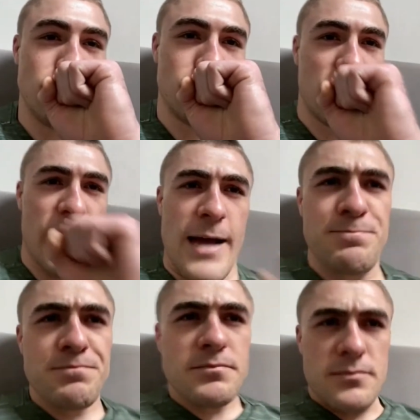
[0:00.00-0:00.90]
But yeah,
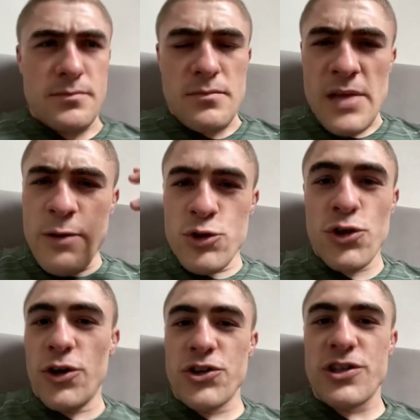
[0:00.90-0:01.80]
it was
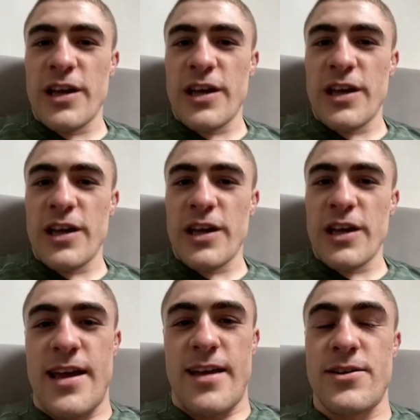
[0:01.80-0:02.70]
sort of just like a flash.
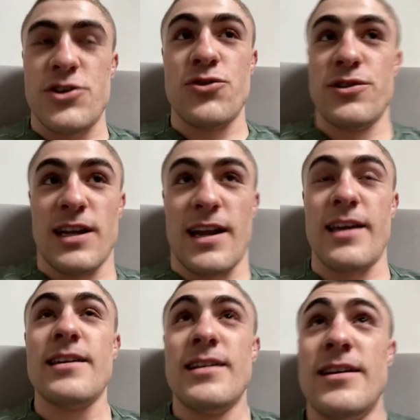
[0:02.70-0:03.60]
And then as soon as I
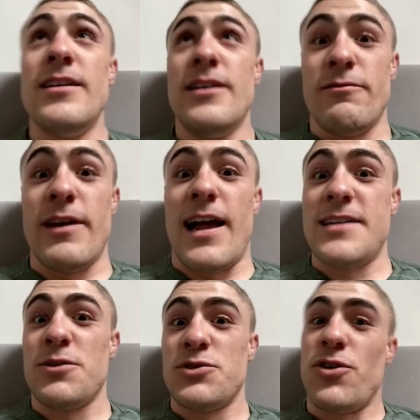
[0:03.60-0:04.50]
like
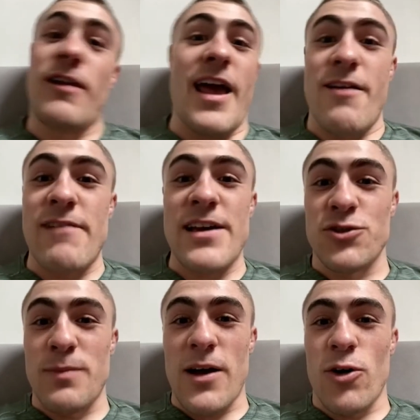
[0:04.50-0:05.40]
realized I was all right, I
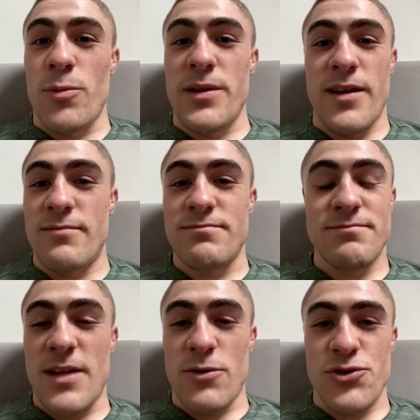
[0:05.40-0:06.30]
wrestled back up, and then
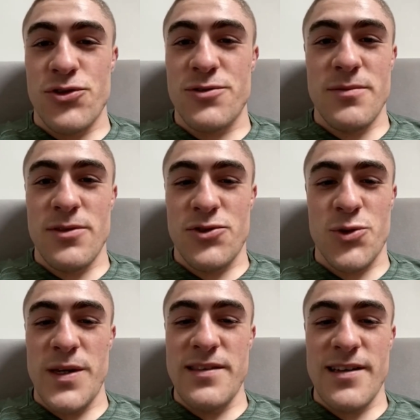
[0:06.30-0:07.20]
I was
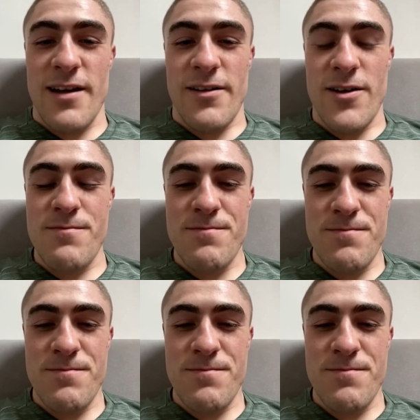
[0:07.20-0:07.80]
sweet to carry on.